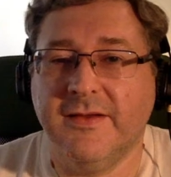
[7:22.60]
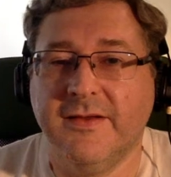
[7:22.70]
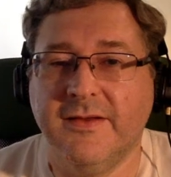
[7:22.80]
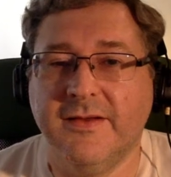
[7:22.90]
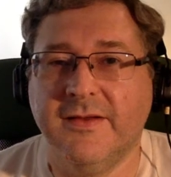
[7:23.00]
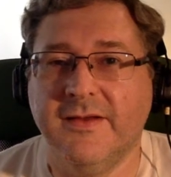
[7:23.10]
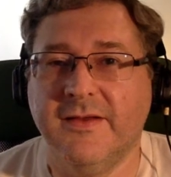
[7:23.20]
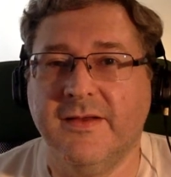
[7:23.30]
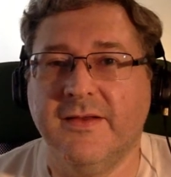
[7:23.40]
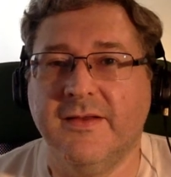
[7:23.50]

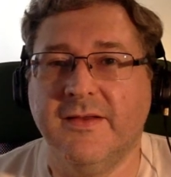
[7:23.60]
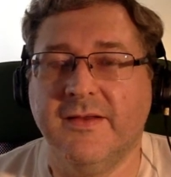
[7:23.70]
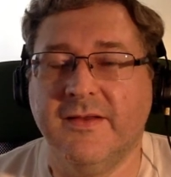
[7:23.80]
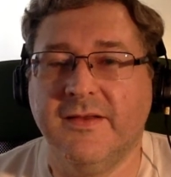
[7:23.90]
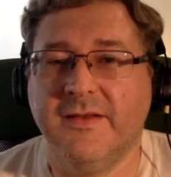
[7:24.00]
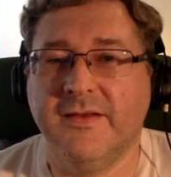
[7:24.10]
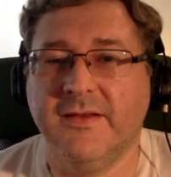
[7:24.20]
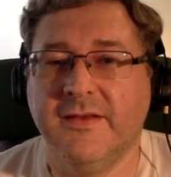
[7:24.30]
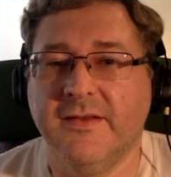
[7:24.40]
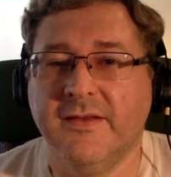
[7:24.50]

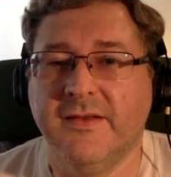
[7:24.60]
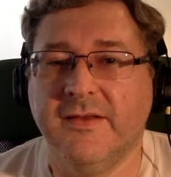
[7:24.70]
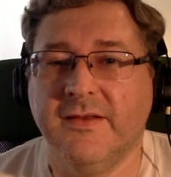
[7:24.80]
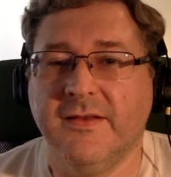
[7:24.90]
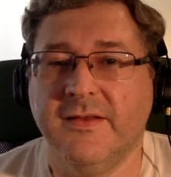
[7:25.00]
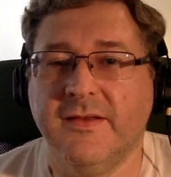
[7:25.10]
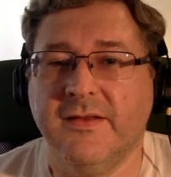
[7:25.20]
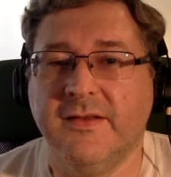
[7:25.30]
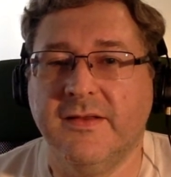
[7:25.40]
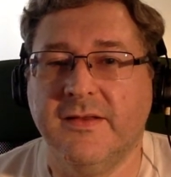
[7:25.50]

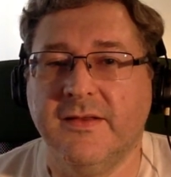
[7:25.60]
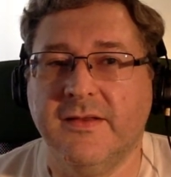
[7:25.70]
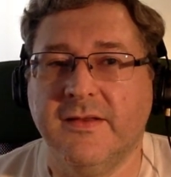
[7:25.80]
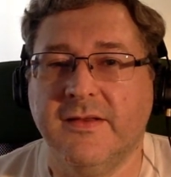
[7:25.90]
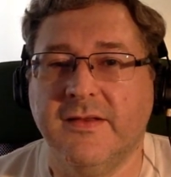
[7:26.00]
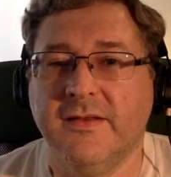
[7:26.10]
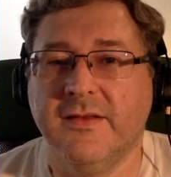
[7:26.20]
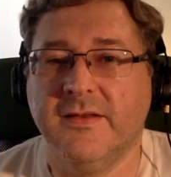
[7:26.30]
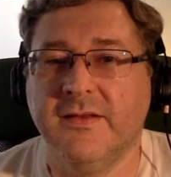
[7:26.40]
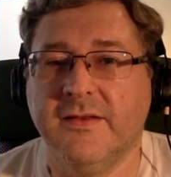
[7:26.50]

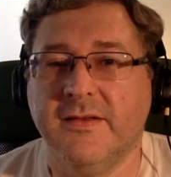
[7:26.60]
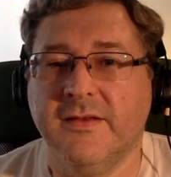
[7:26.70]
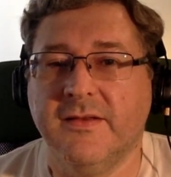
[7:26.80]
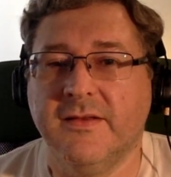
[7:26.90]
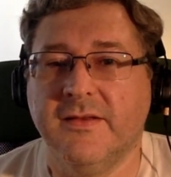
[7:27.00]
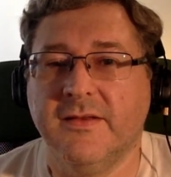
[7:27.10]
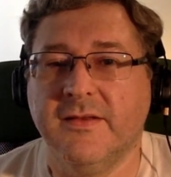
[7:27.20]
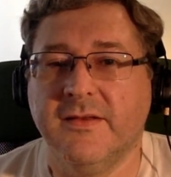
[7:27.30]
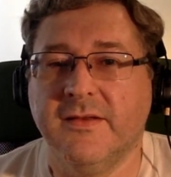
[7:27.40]
(not speaking)